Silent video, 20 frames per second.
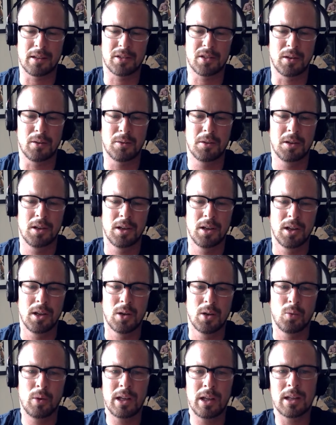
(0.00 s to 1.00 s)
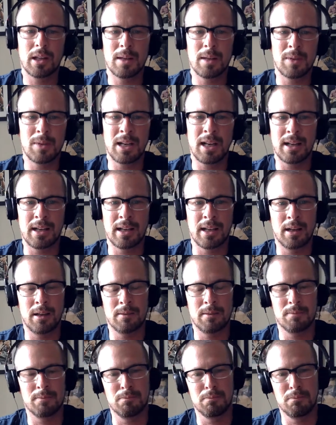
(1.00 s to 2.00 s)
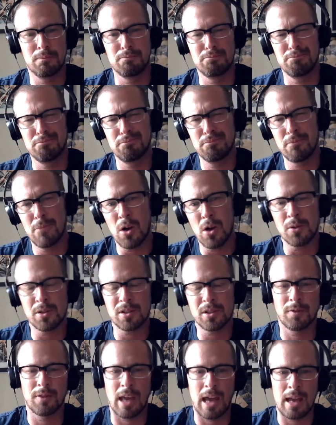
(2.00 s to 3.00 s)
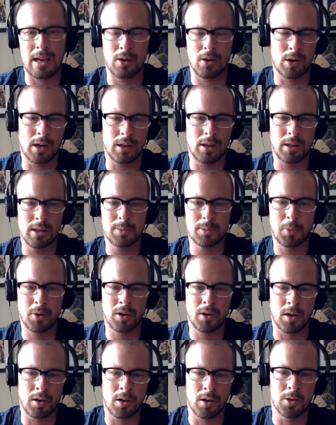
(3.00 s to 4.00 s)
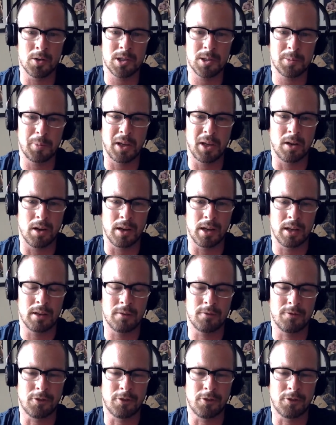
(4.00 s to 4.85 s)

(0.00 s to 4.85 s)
So we eliminated most of that, or at least put our own spin on it.